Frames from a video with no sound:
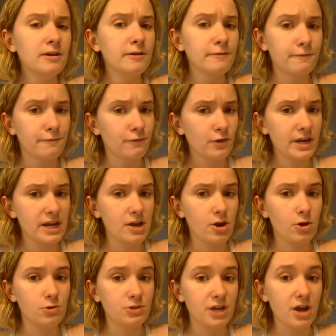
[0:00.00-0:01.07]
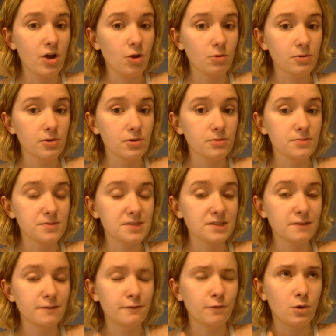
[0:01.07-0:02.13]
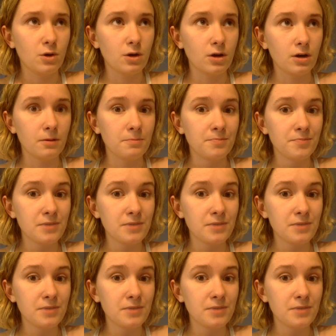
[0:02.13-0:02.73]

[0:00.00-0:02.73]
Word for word: free hotel rooms for